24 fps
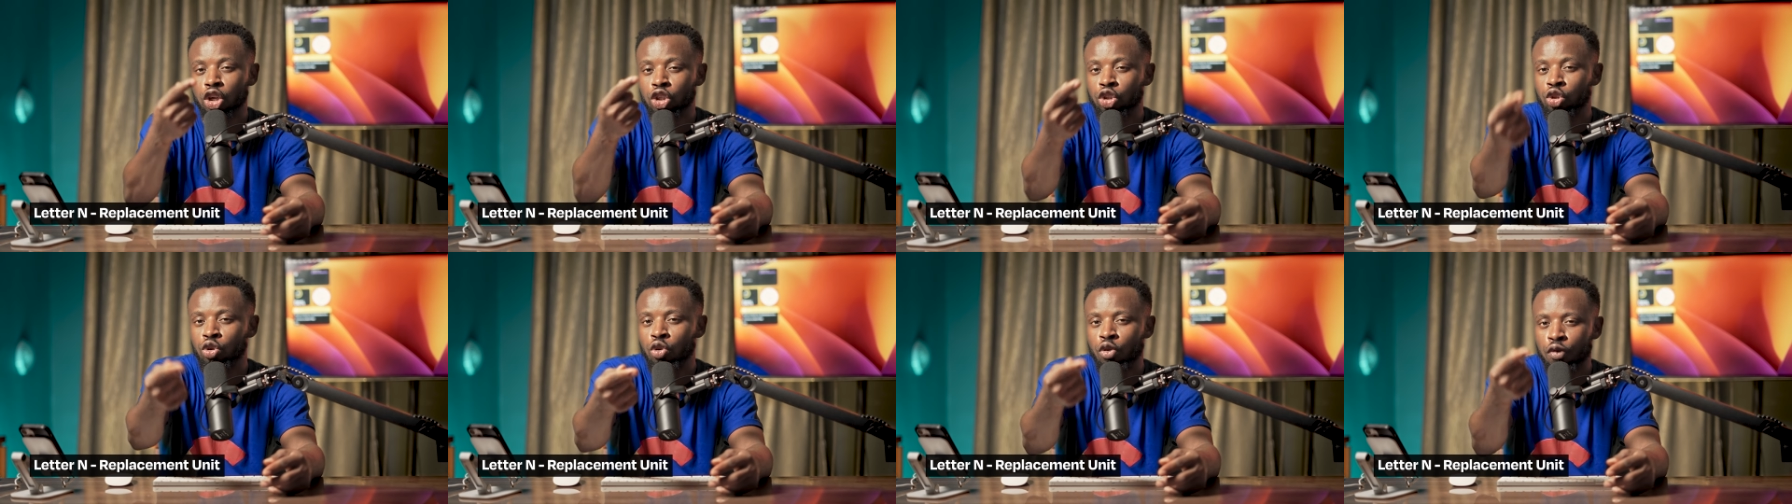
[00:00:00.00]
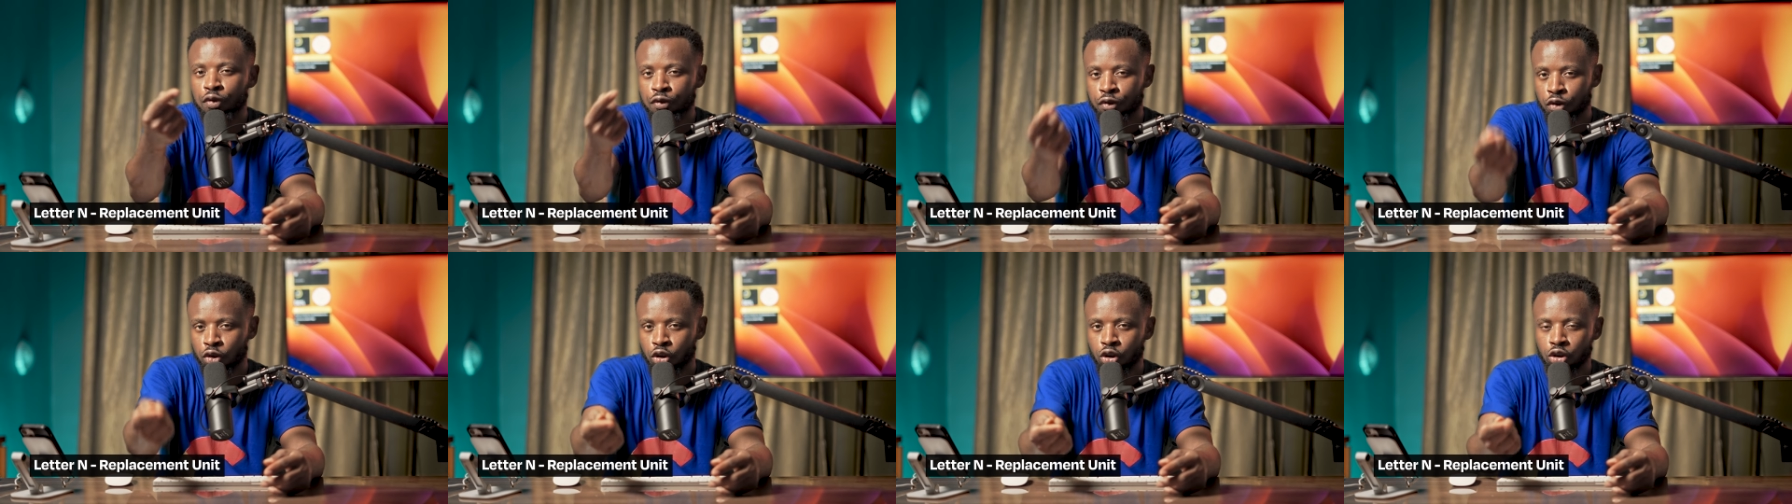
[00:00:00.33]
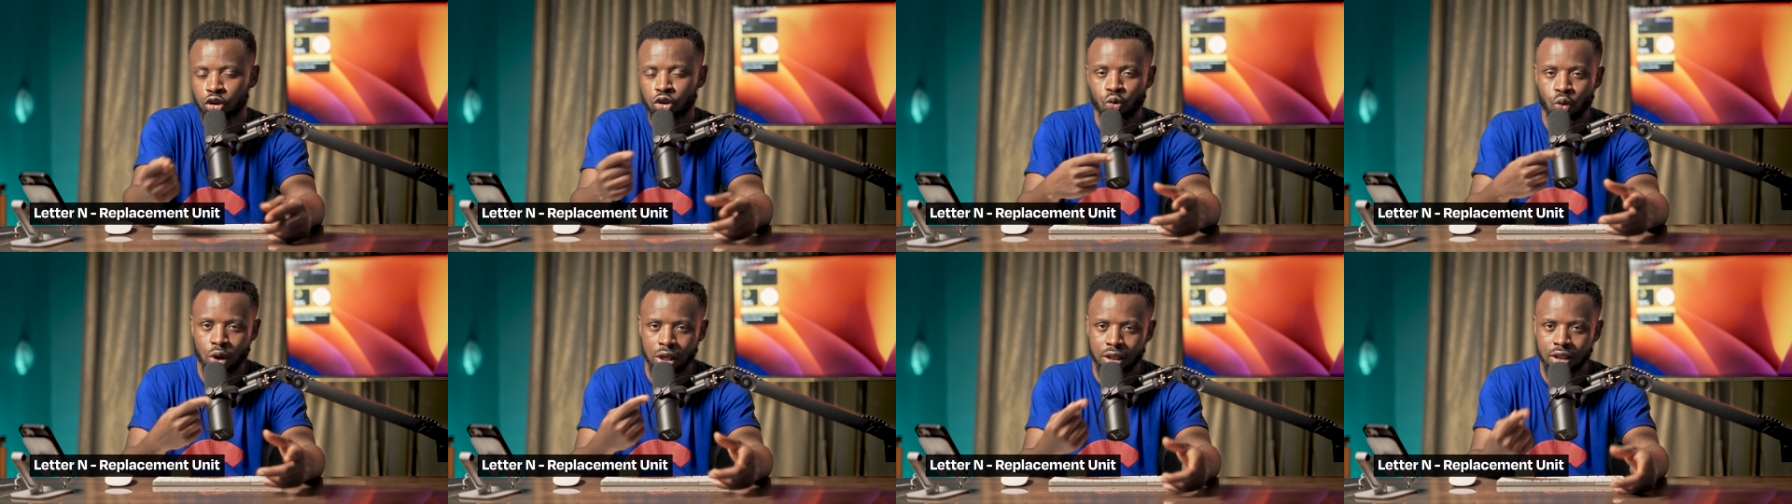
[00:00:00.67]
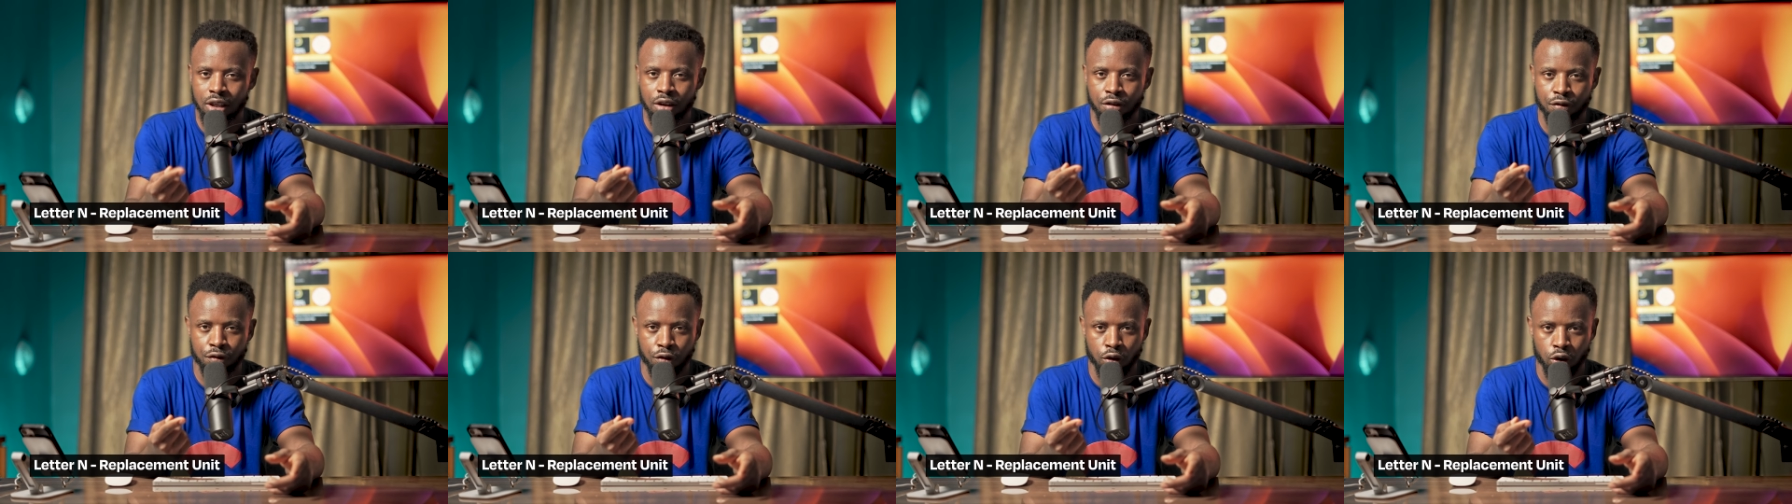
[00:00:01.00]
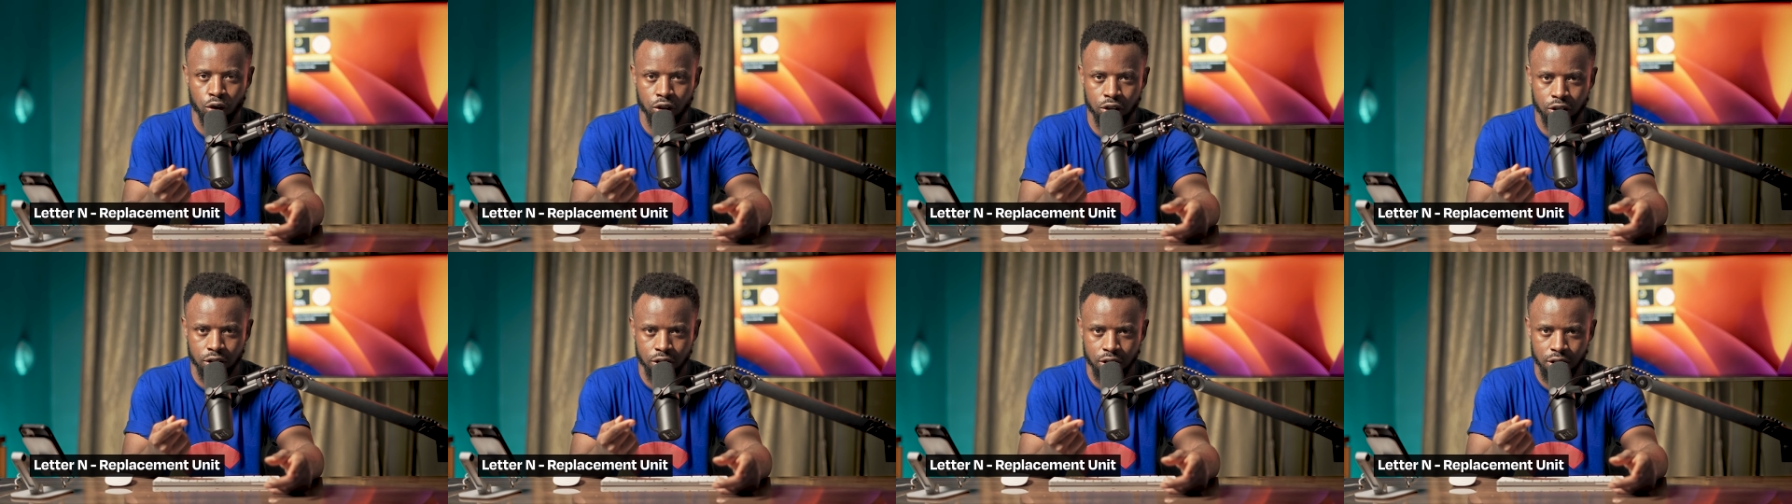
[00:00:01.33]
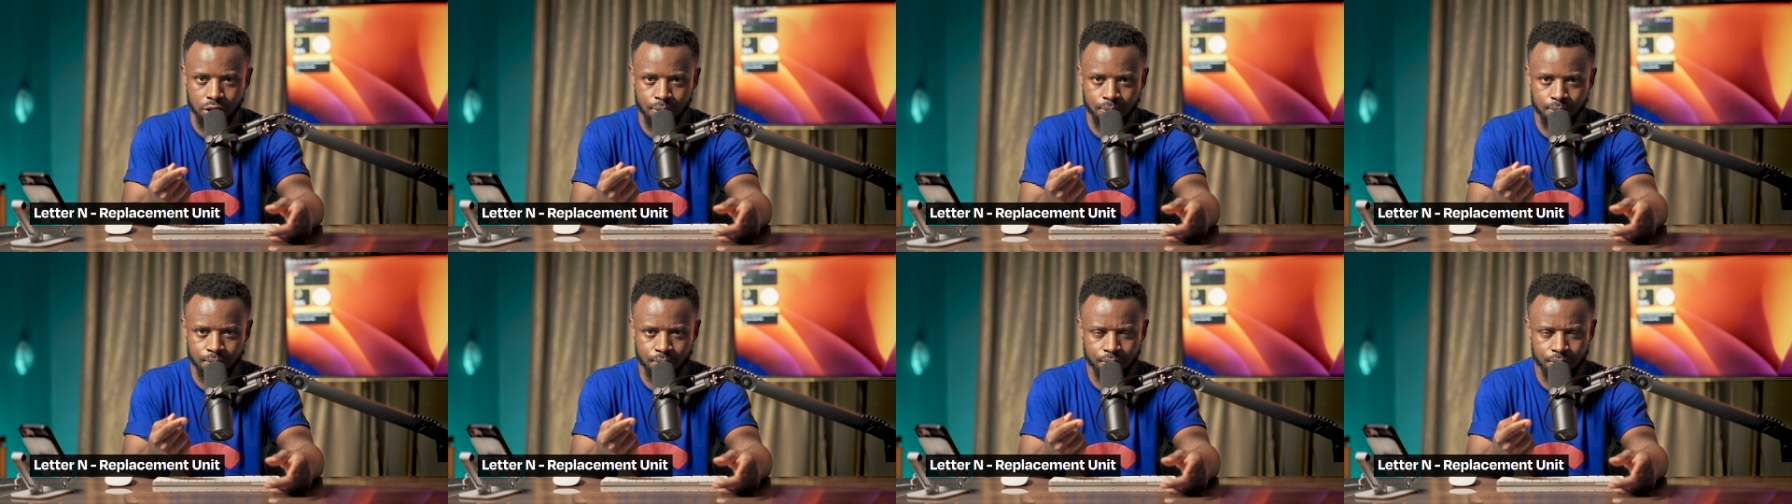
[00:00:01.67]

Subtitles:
new phone with the faulty.